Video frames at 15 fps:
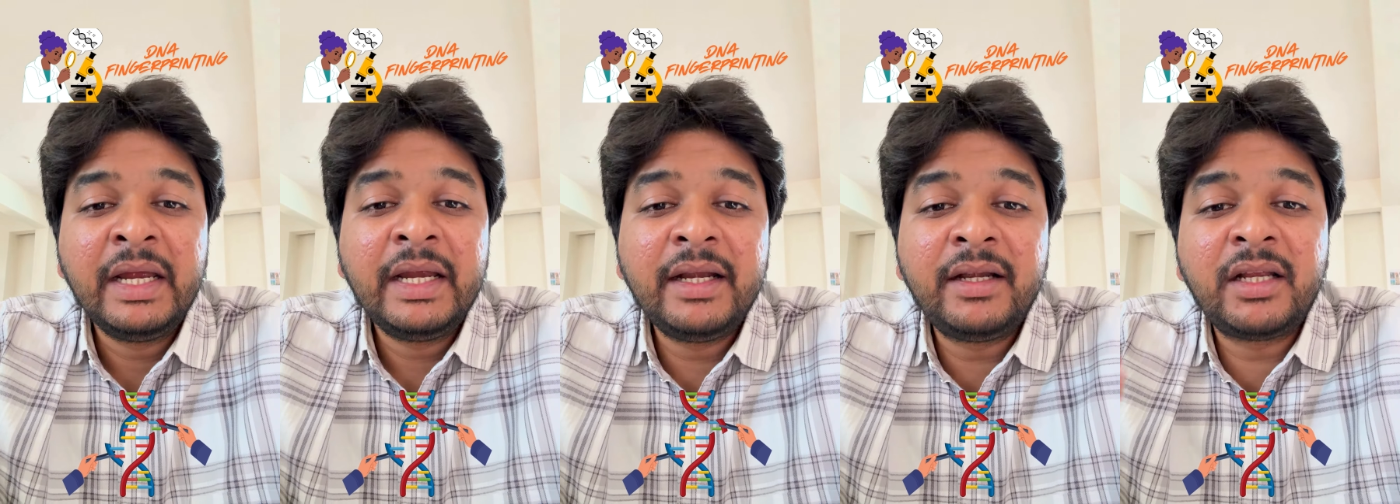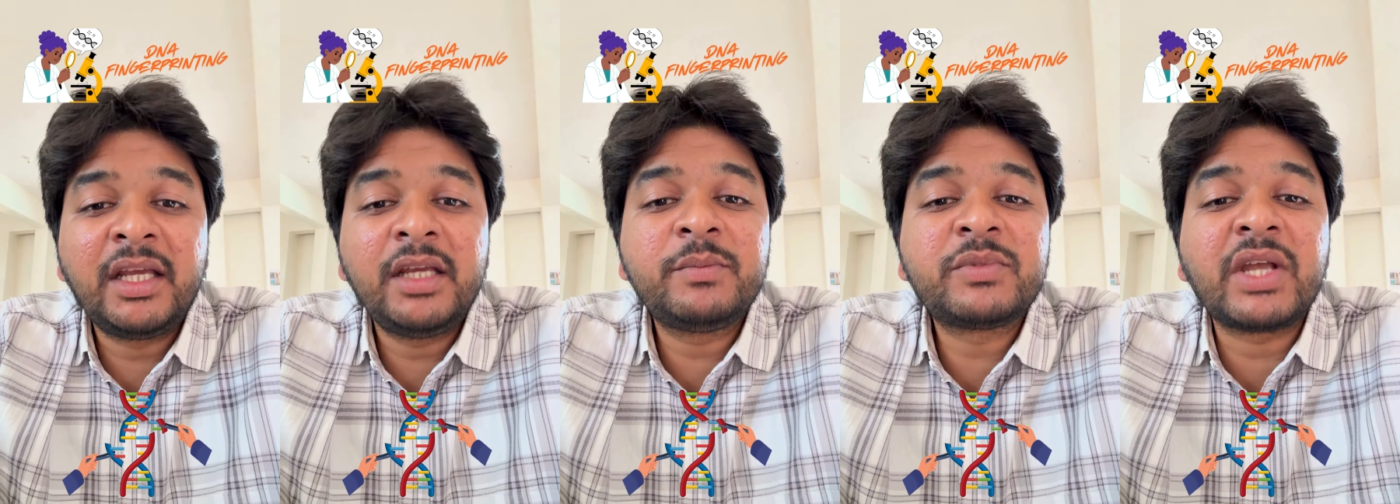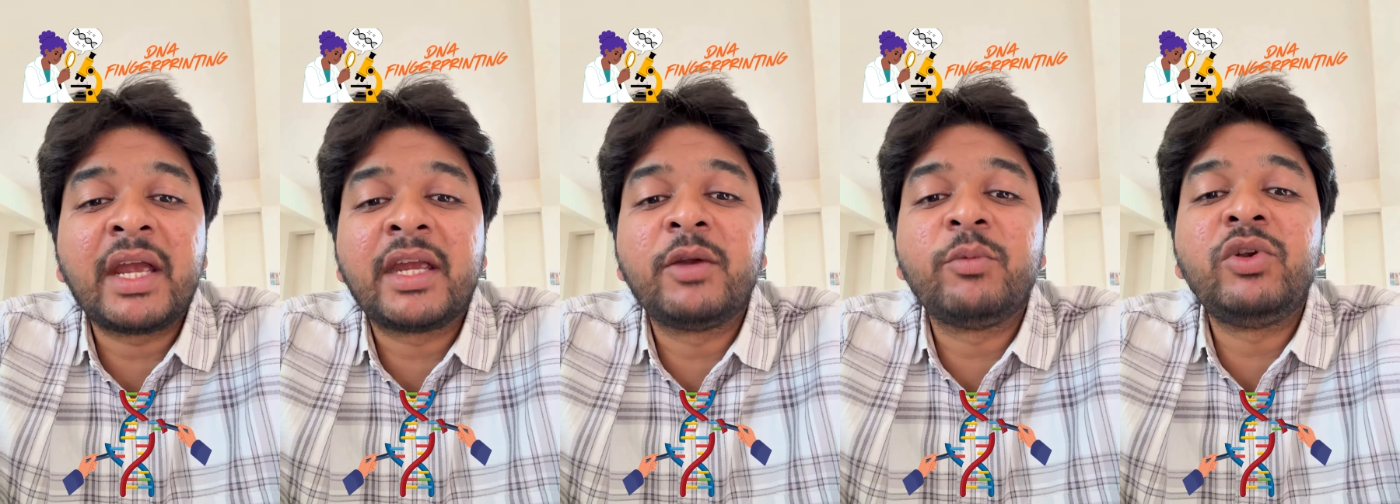it keeps
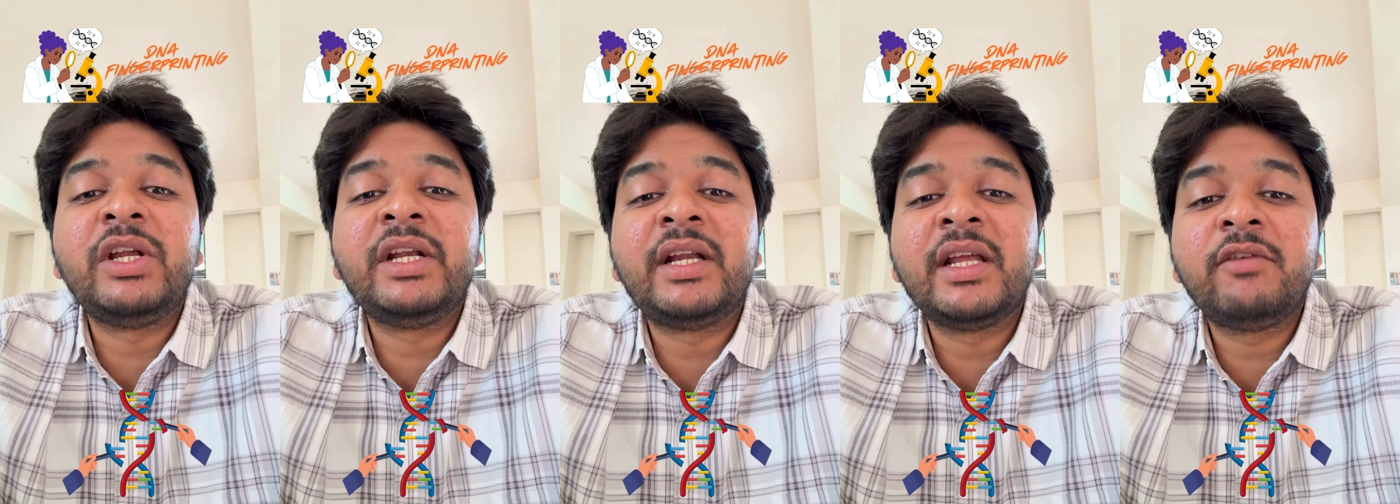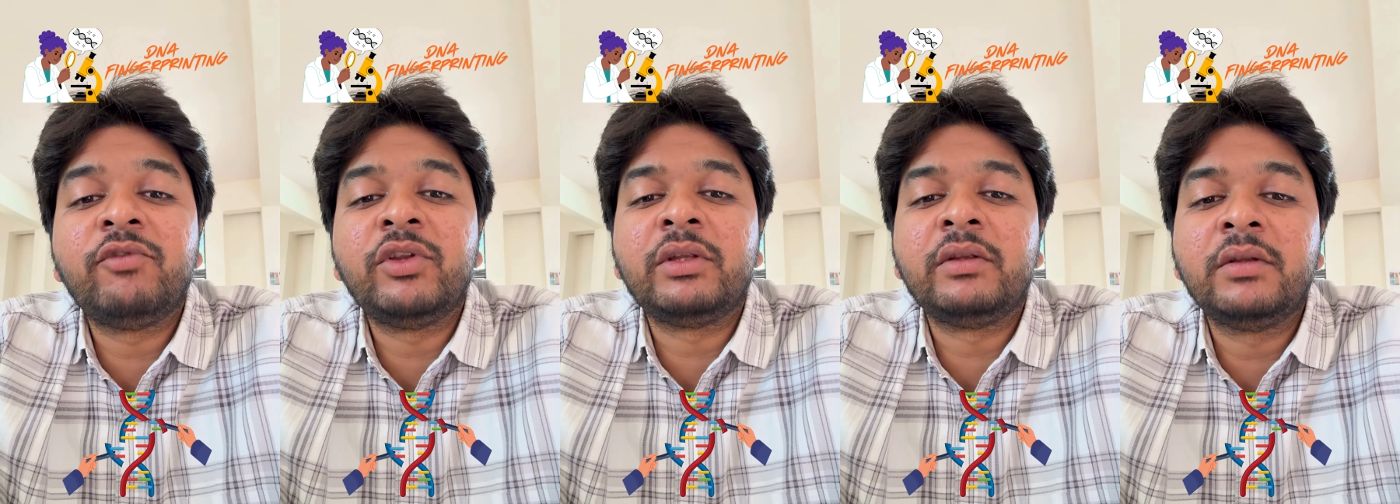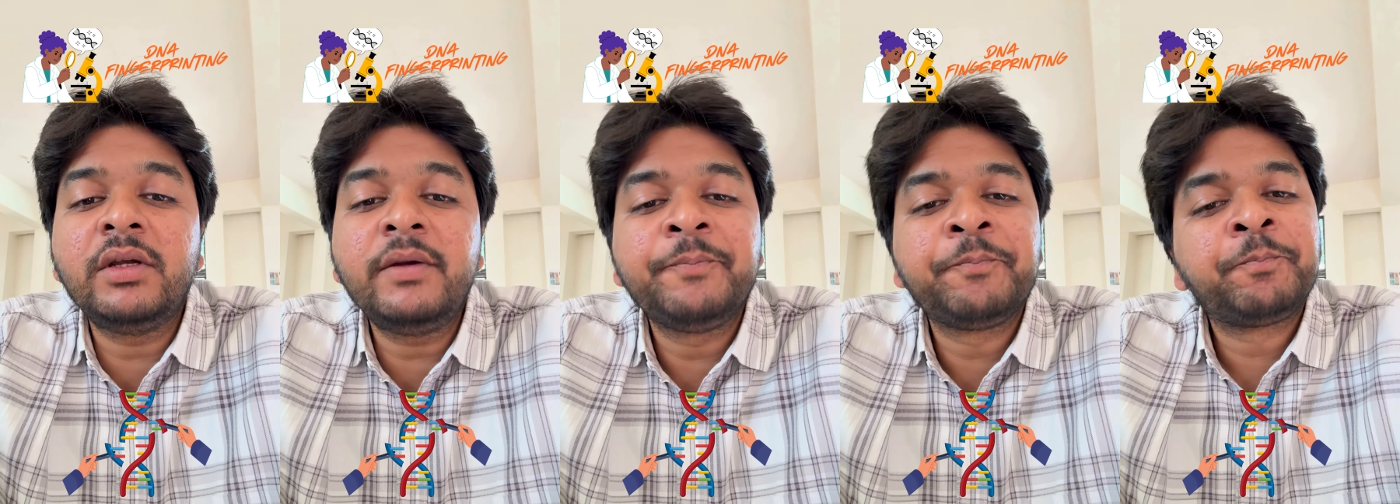accumulating within
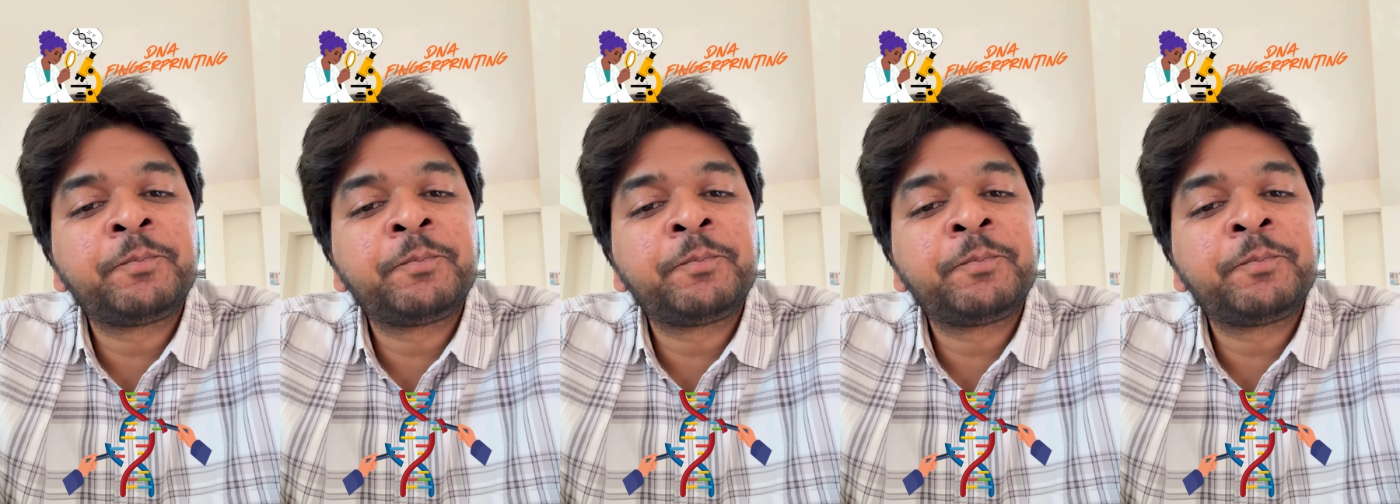the